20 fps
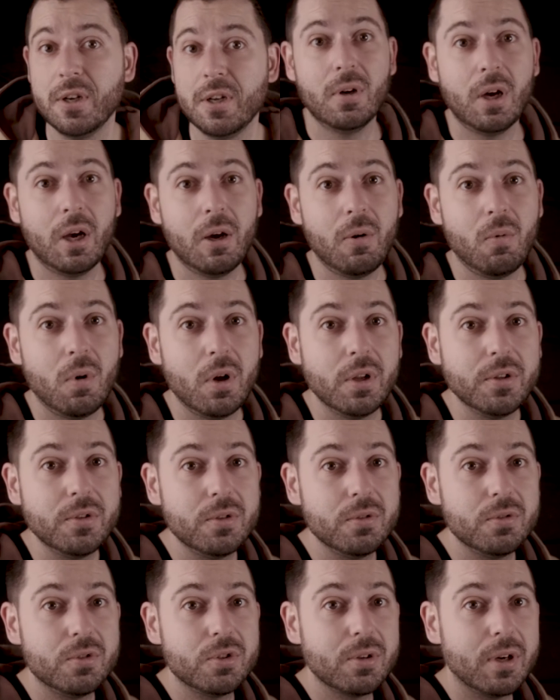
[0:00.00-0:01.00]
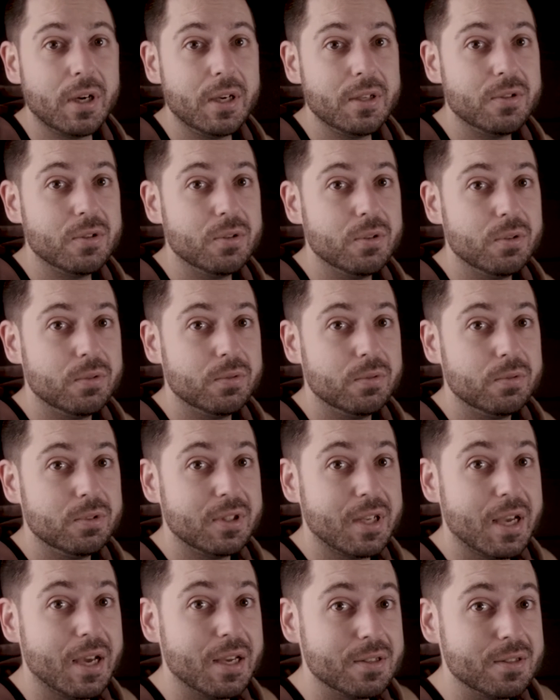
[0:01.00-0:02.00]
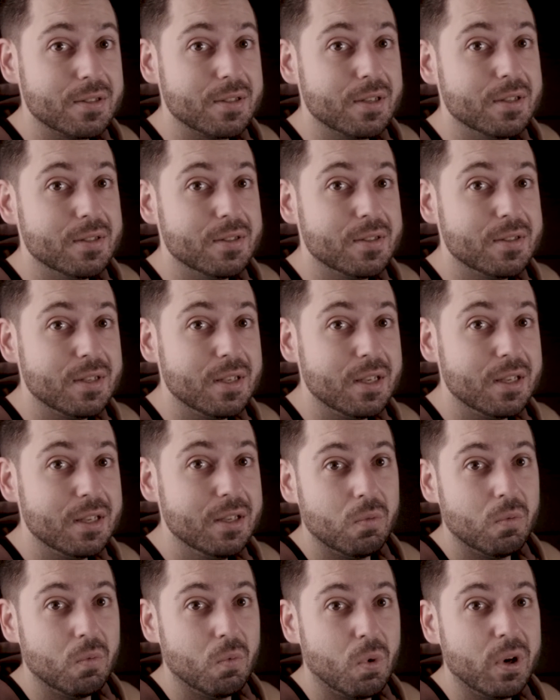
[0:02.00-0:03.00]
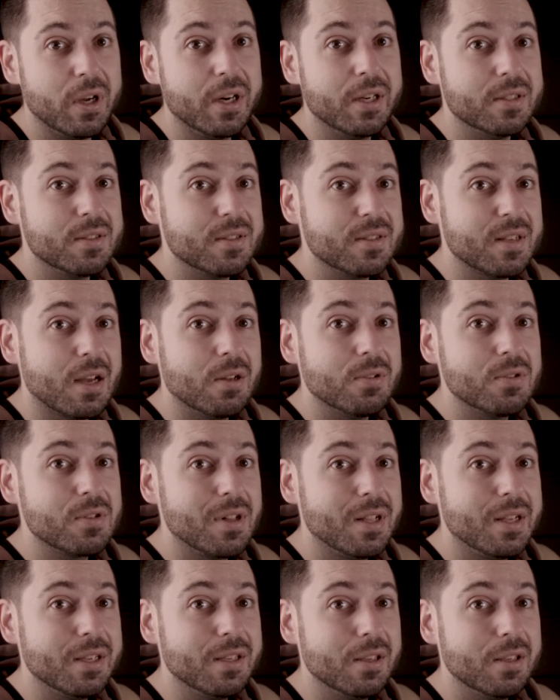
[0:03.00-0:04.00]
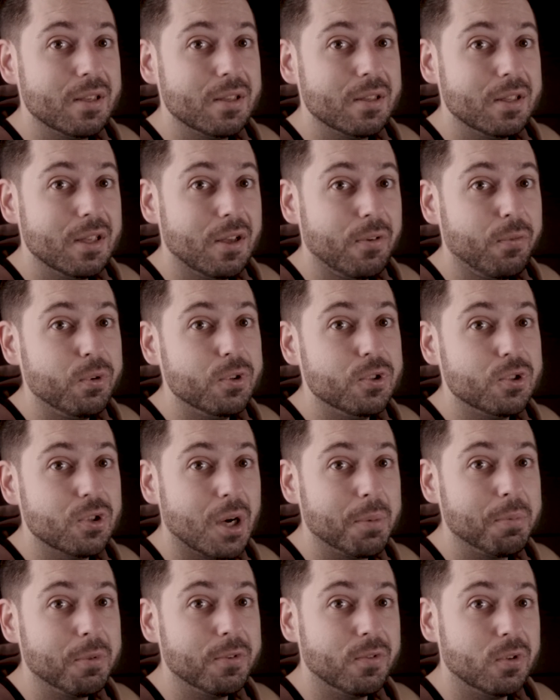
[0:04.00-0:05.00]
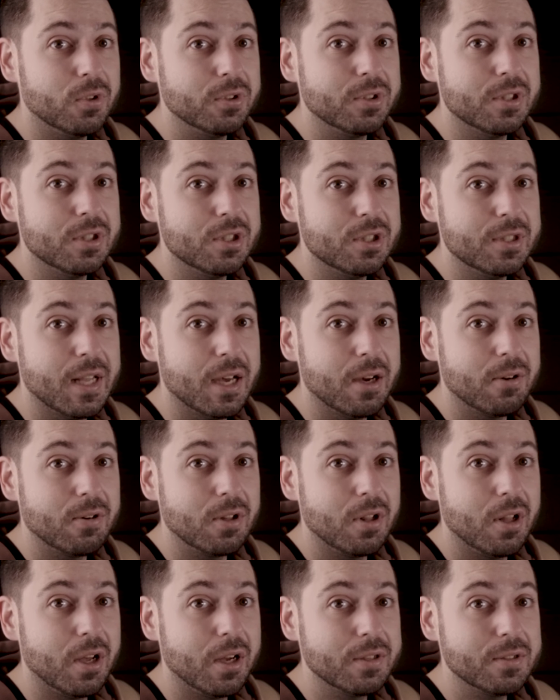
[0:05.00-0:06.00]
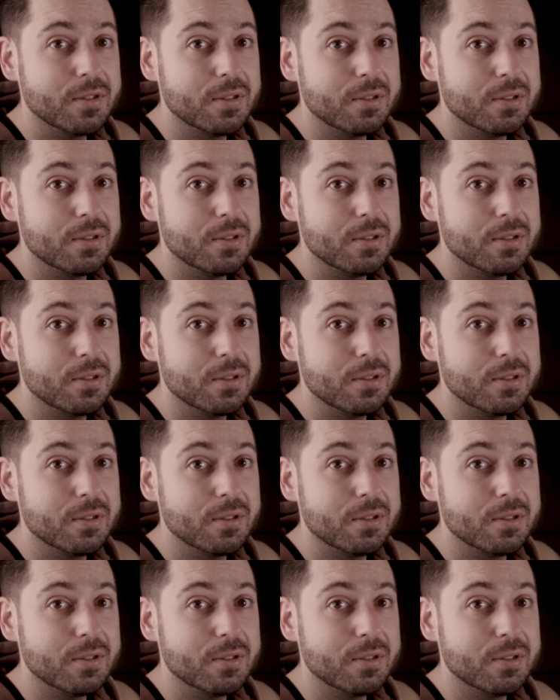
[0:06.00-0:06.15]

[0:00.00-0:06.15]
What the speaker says: I want to try to test and see what it sounds like if we drop the voltage down a lot.